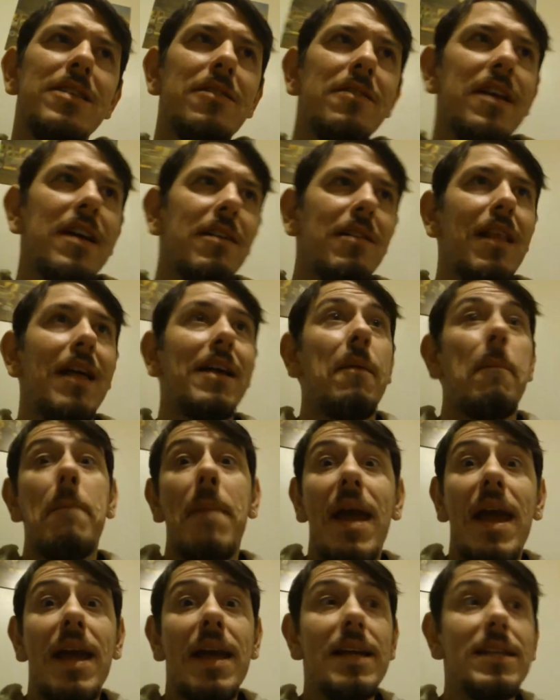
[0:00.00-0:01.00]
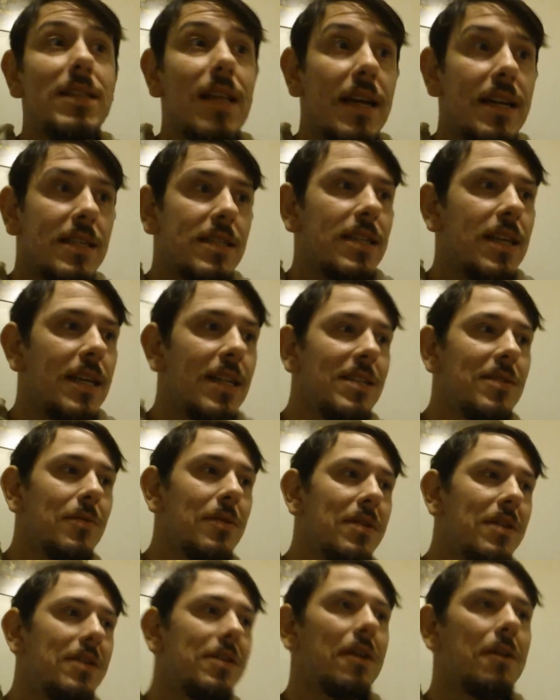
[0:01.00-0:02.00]
You know, they had a lot of maids, a lot of scenes
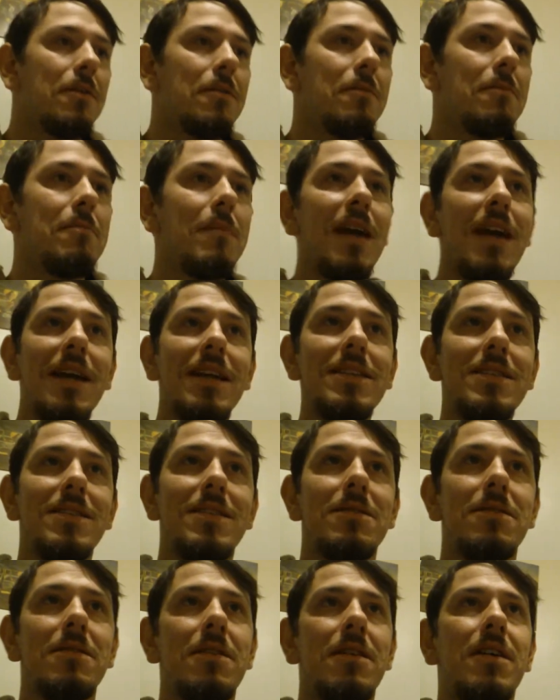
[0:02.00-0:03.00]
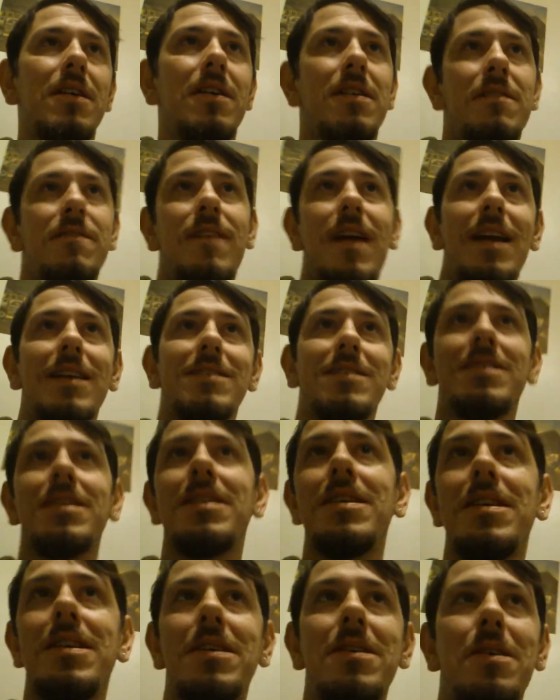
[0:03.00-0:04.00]
with you know maids and fancy.
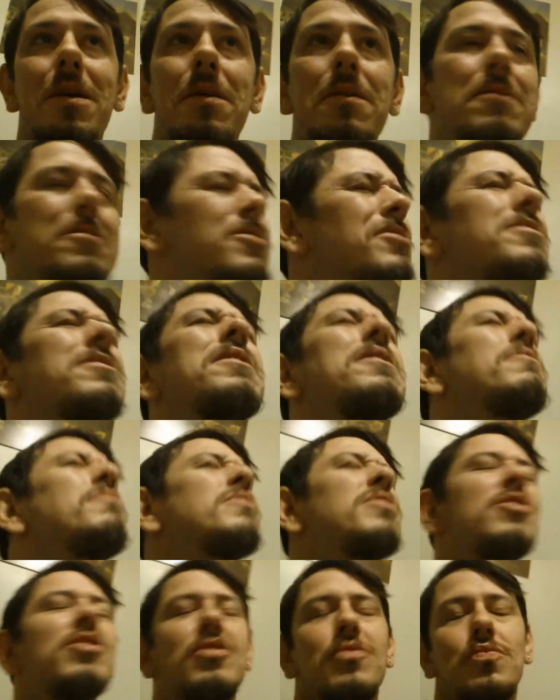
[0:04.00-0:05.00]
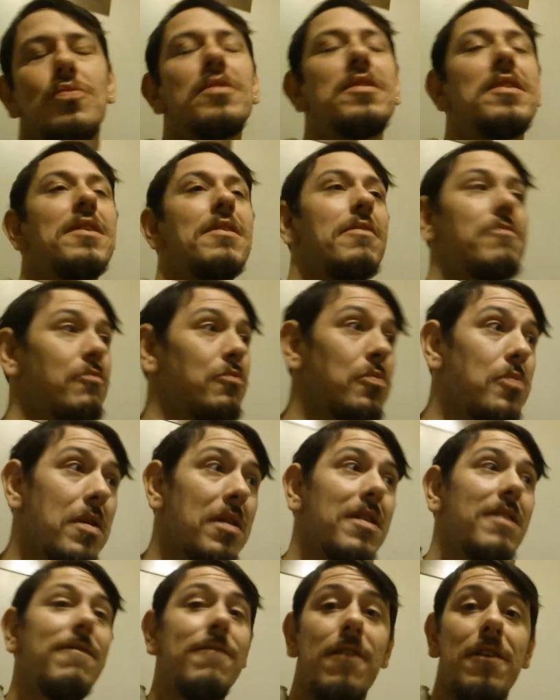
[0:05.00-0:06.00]
You know, just it was just really
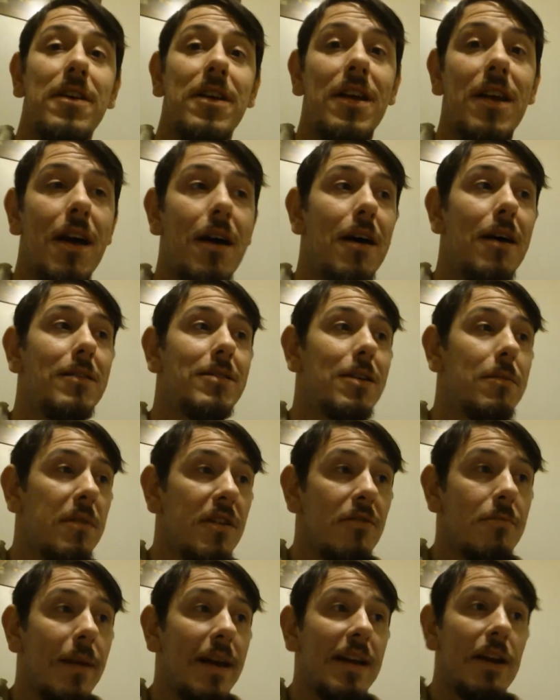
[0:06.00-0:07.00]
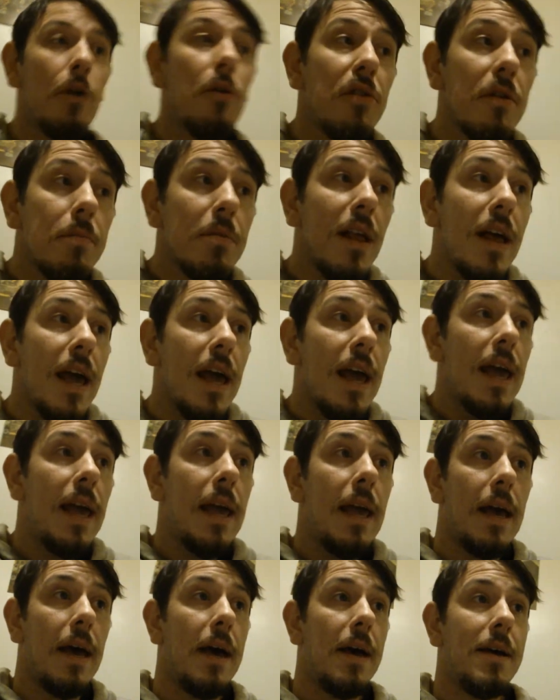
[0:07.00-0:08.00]
really funny. Uh, some of you may know the
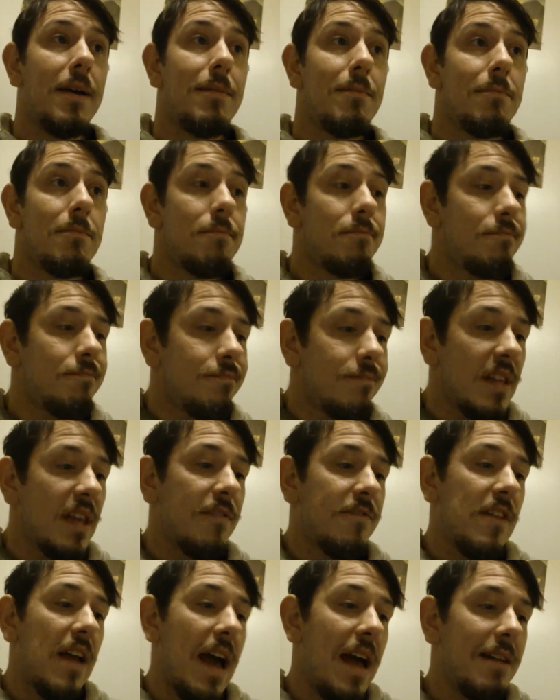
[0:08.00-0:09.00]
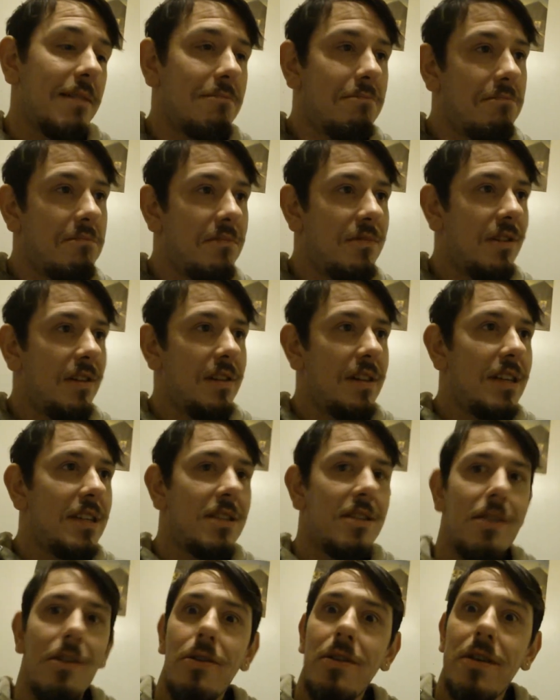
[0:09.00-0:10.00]
play. Um, if not, at
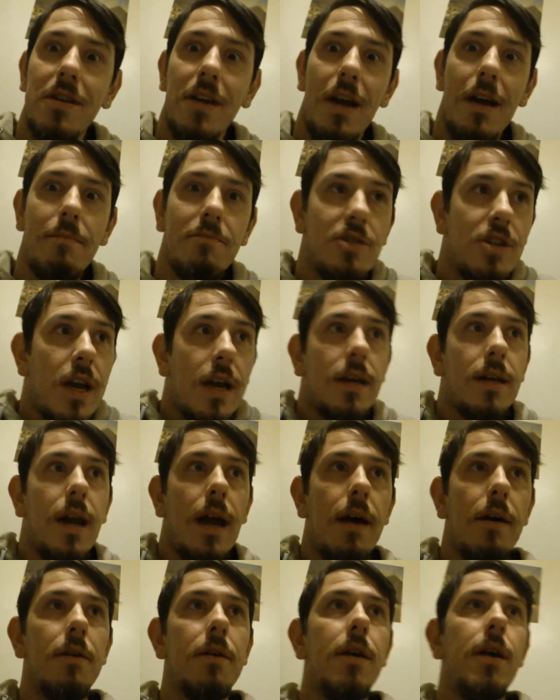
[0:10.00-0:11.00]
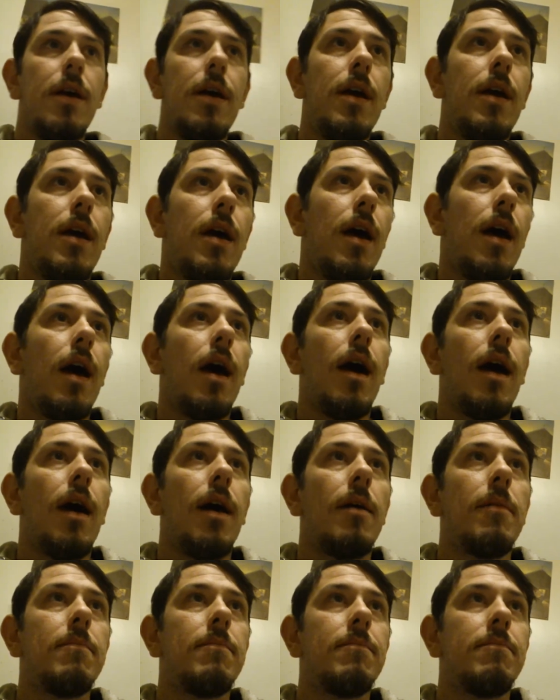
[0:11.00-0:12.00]
least look it up, check it out.
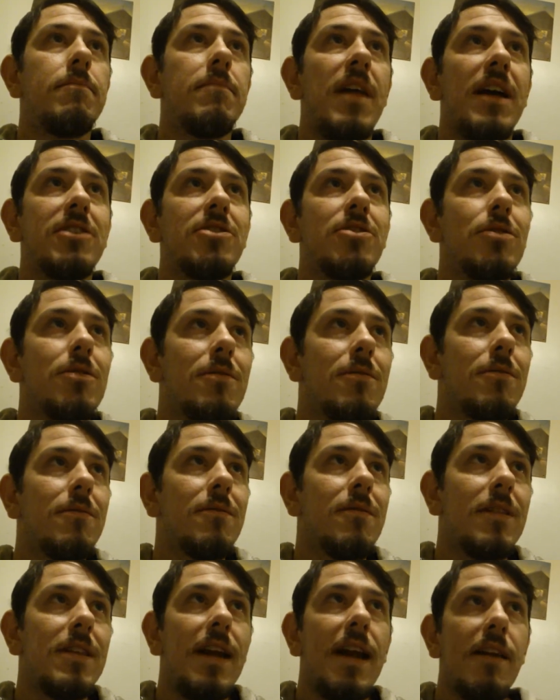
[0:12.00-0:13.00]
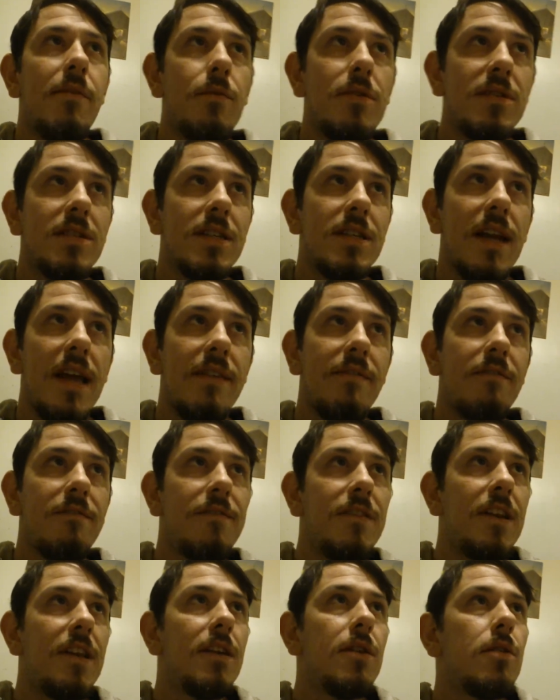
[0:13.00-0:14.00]
Um, not sure that anyone's going to have a
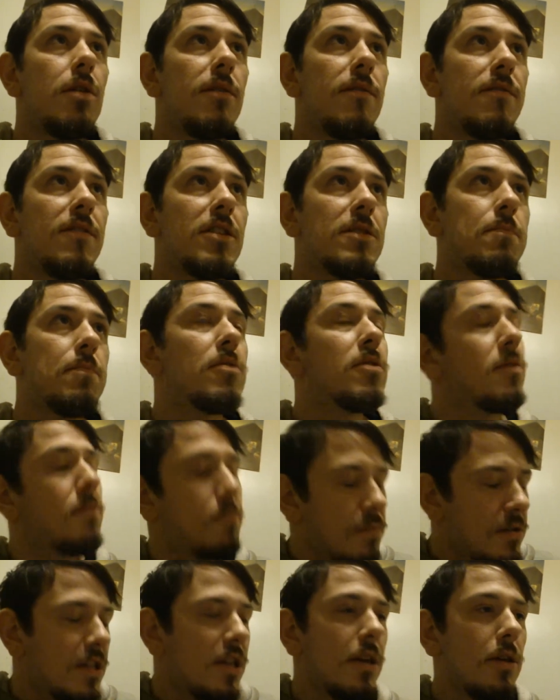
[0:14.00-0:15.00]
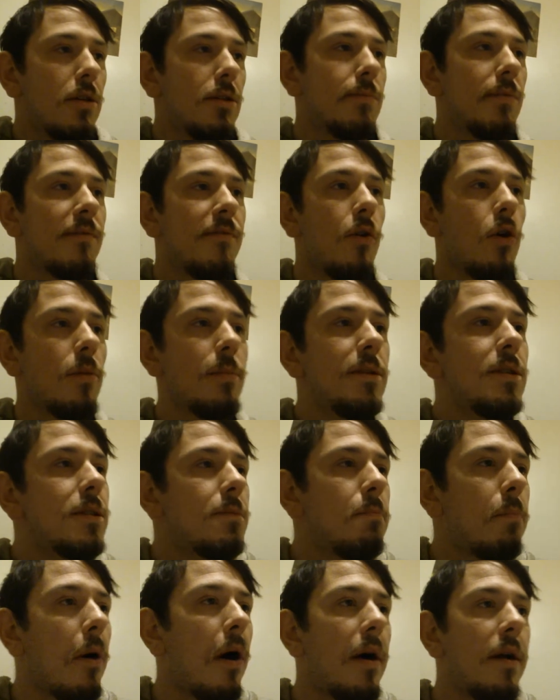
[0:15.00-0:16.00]
video of this particular performance,
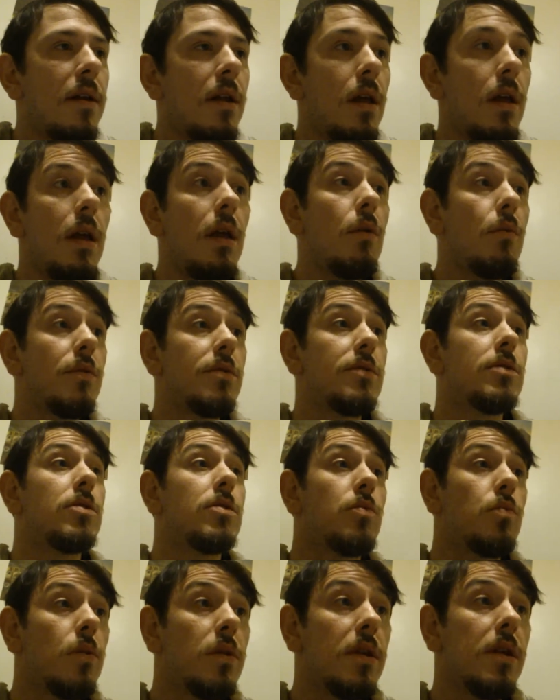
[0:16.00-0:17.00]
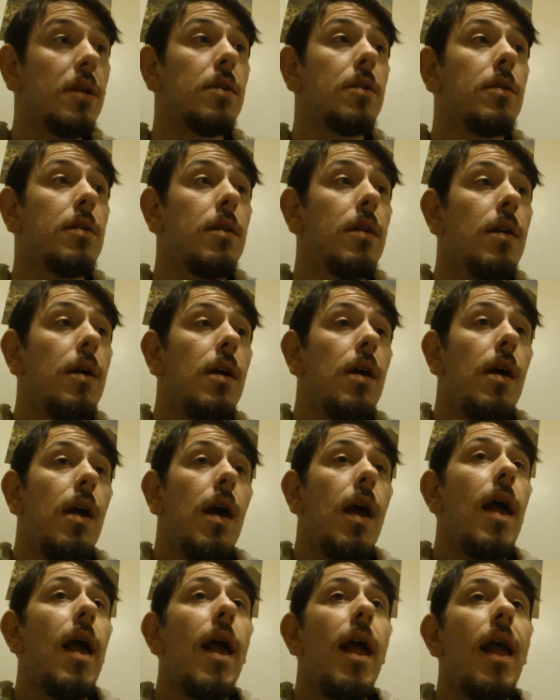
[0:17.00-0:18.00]
but it was just really good.
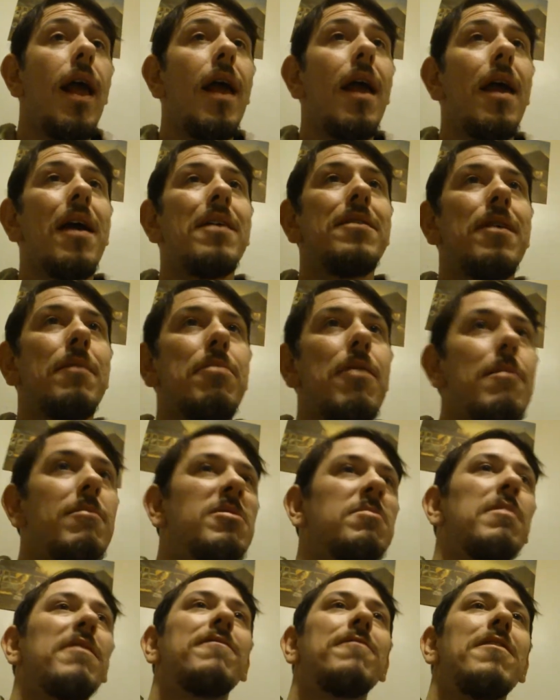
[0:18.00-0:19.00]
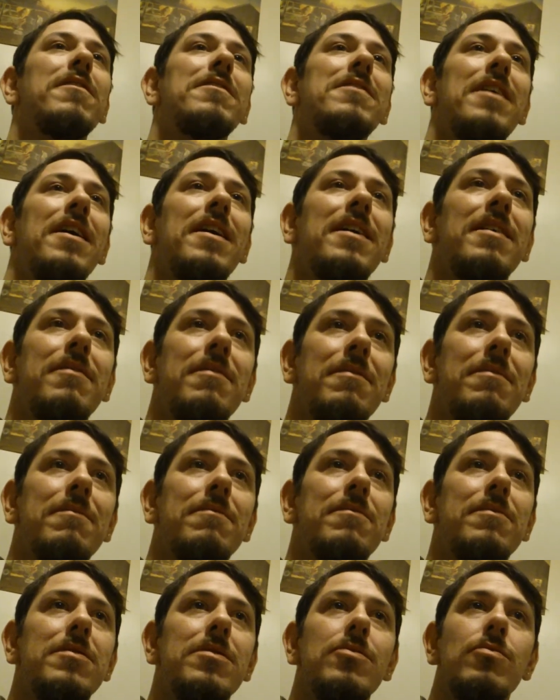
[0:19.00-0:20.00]
And I promised my friend I
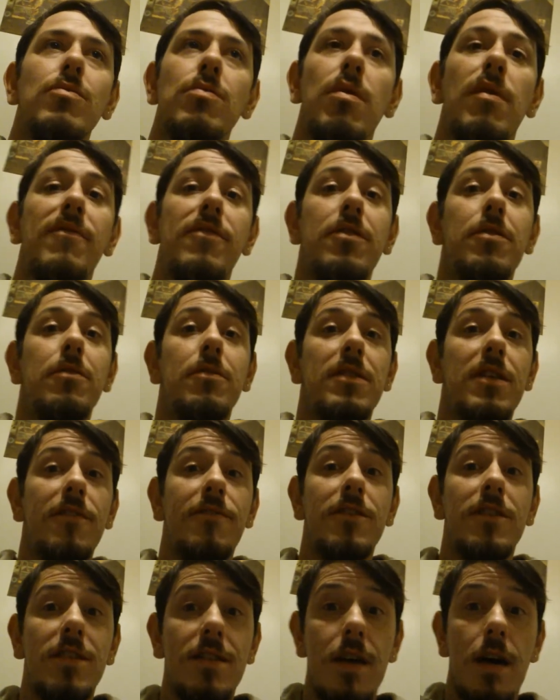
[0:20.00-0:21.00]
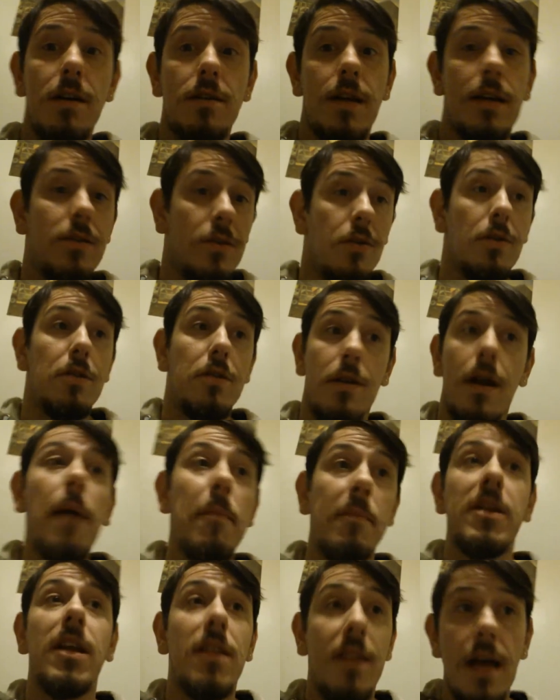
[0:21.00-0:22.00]
would do a review. And if it sucked, I told her, I'm
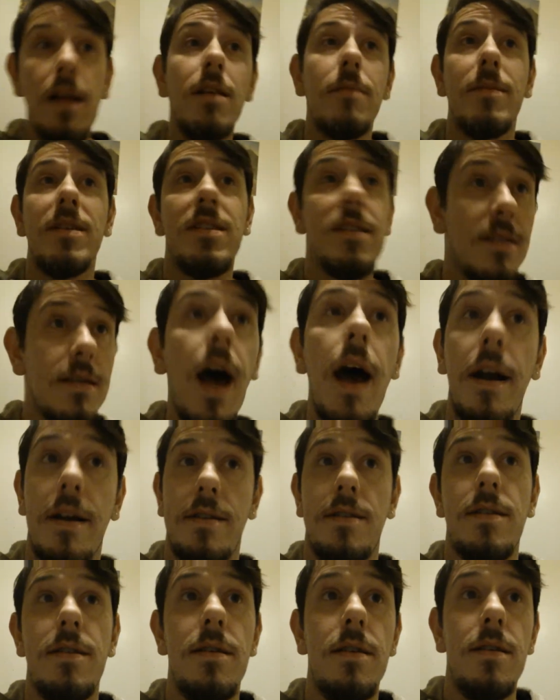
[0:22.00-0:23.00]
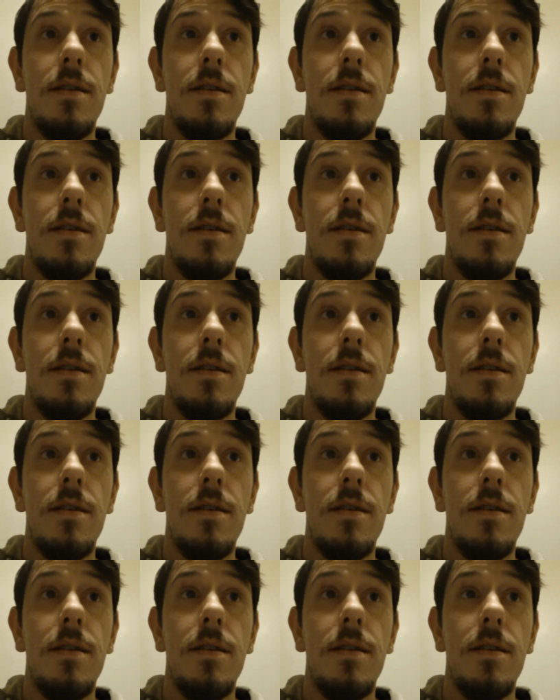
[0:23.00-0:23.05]
going to tell him it sucks.